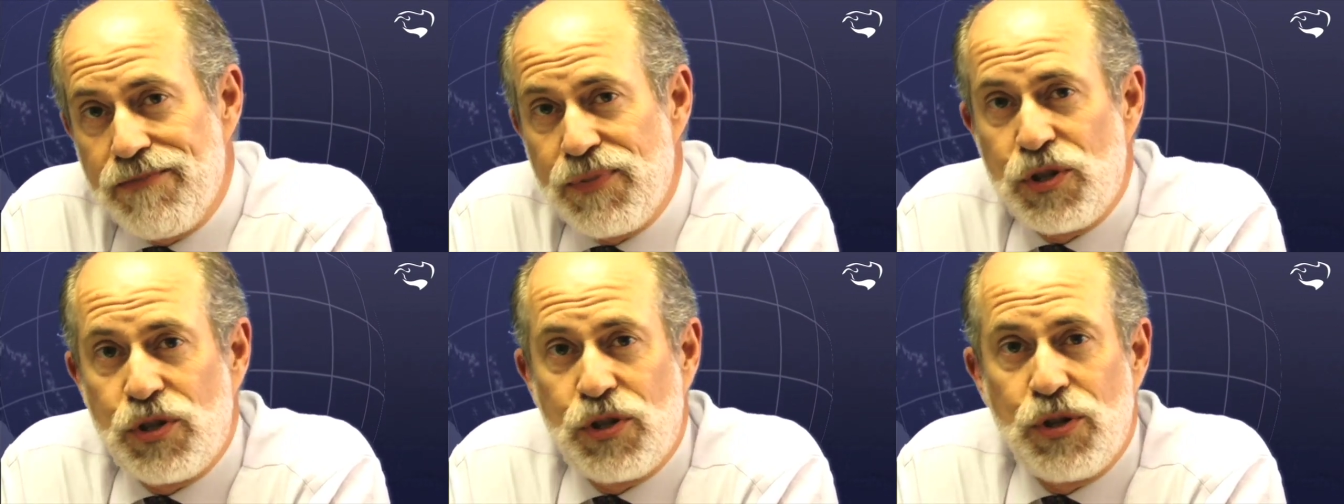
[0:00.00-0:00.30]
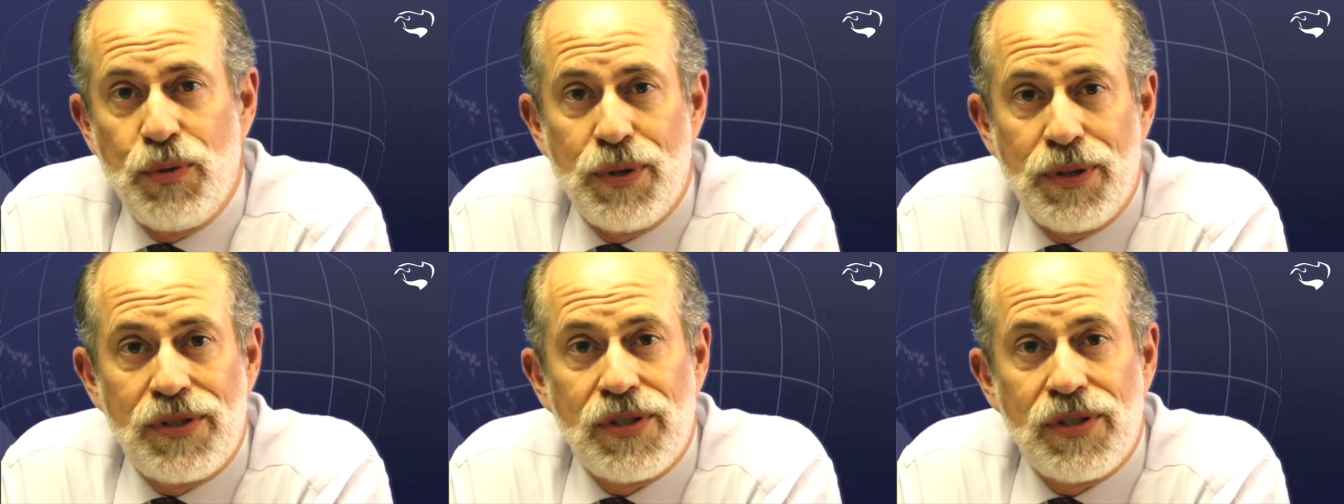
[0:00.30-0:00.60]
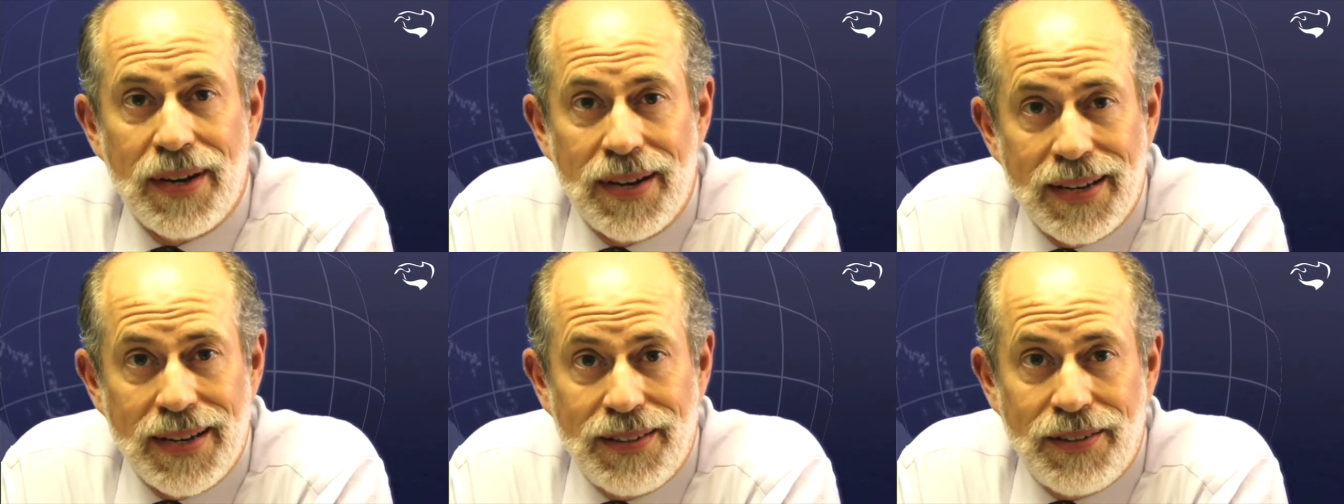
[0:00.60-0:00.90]

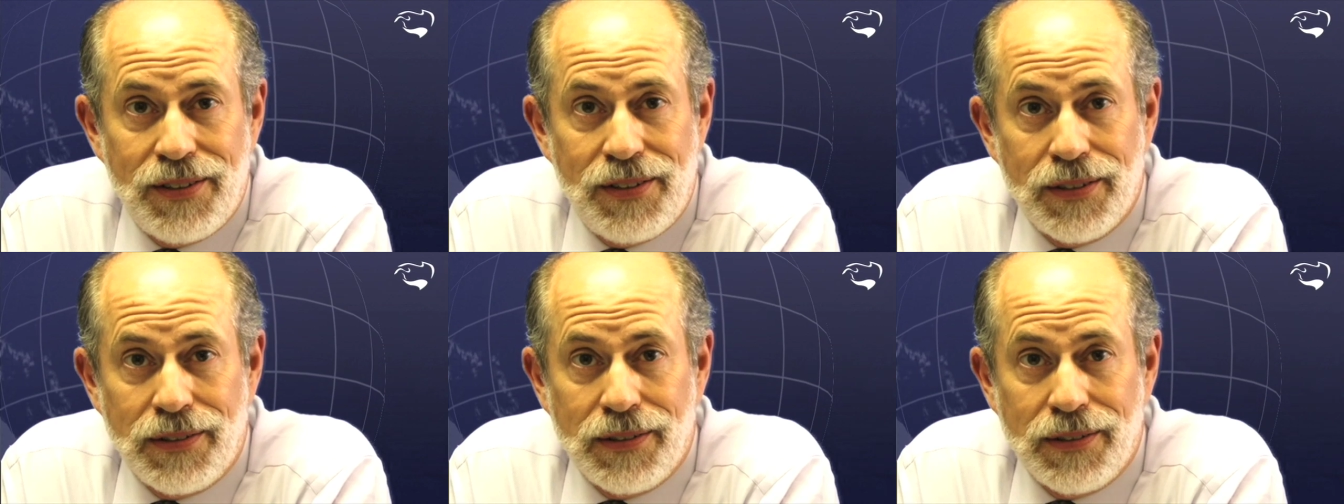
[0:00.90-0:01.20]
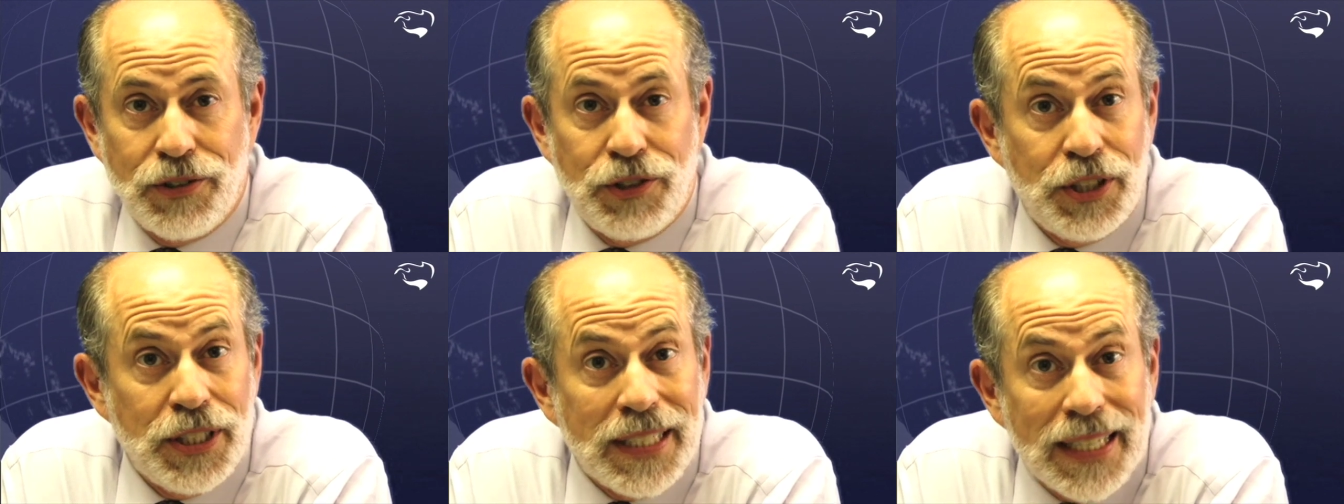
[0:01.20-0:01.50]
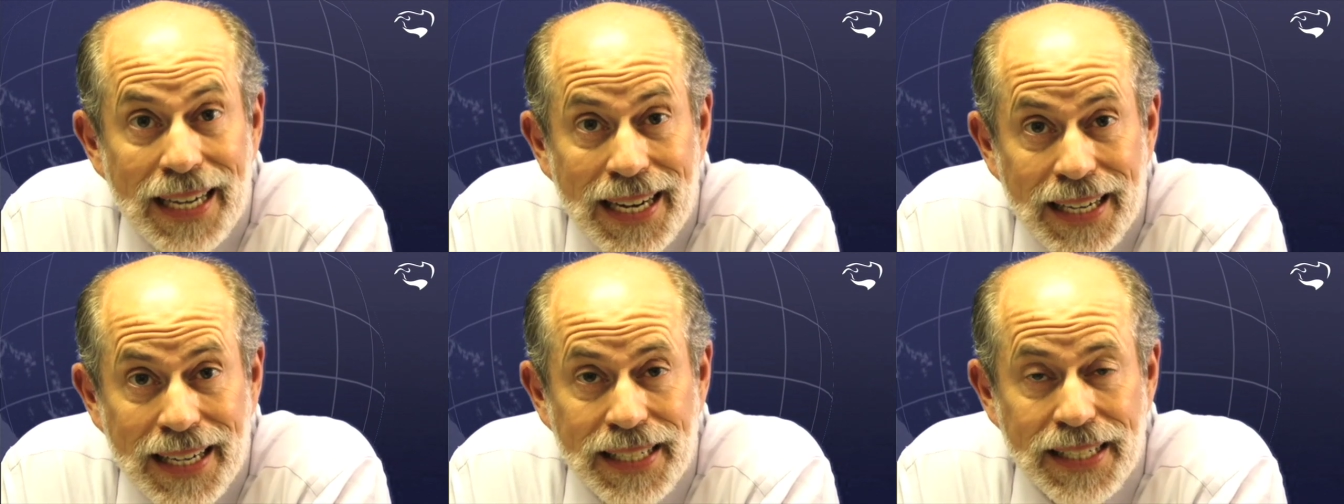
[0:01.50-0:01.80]
suicidal
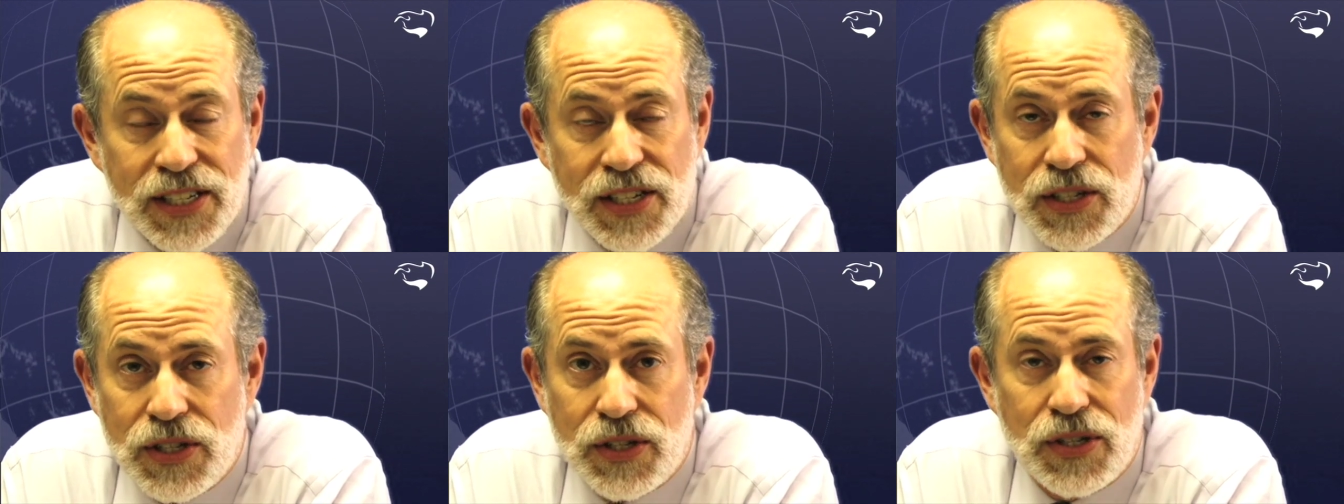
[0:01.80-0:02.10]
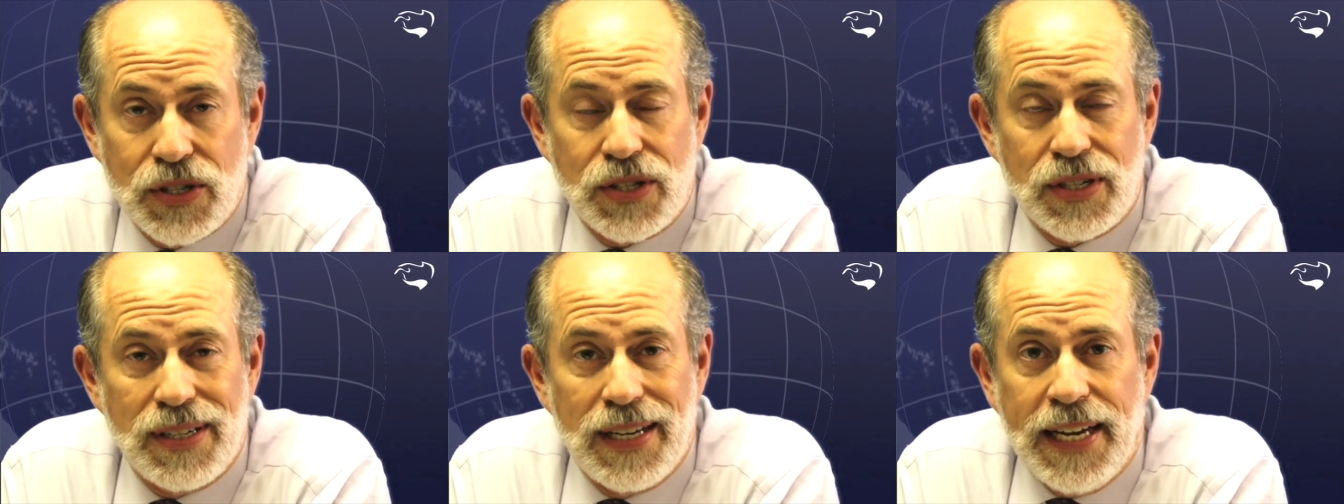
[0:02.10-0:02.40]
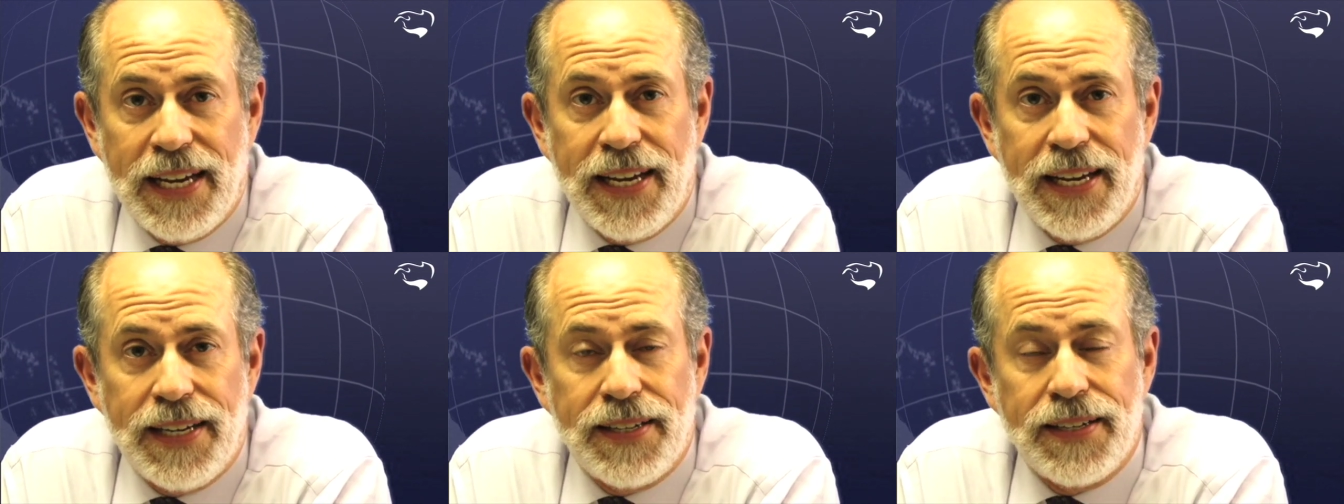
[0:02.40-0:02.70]
jihadists
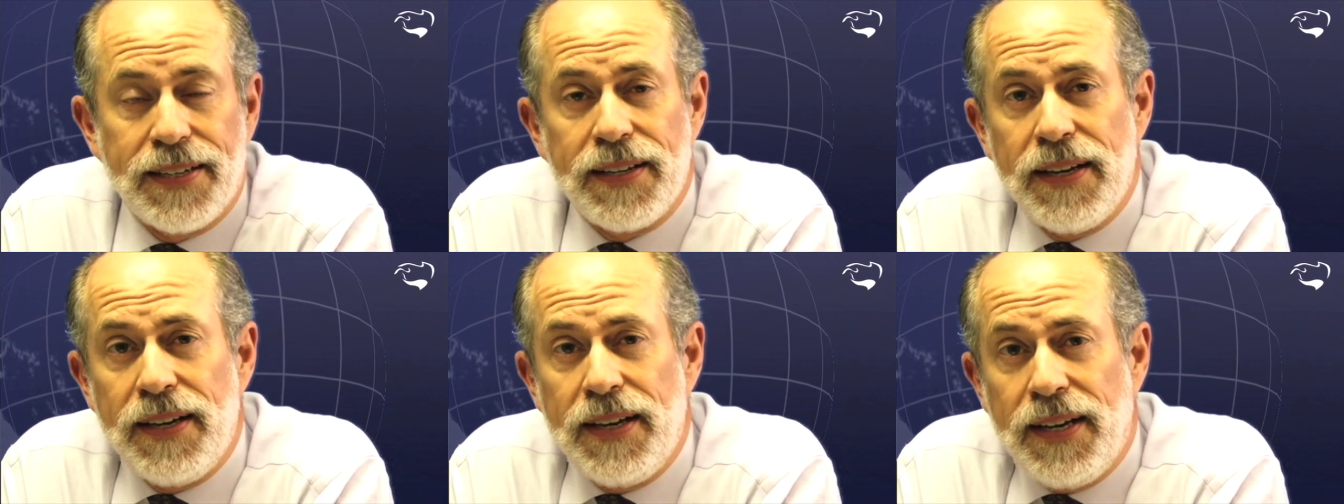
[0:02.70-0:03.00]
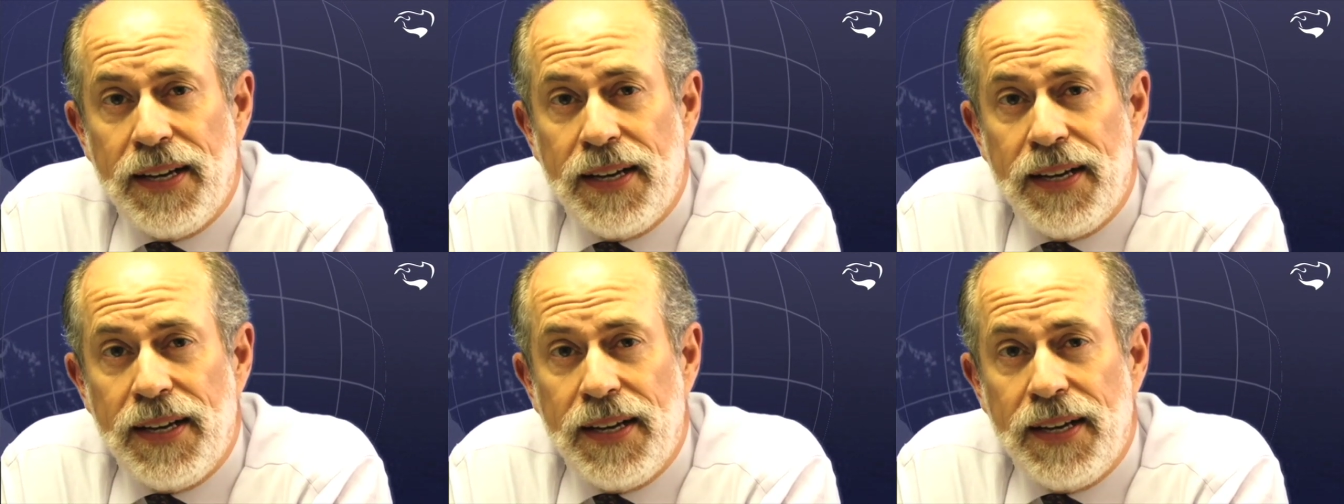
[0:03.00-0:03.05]
and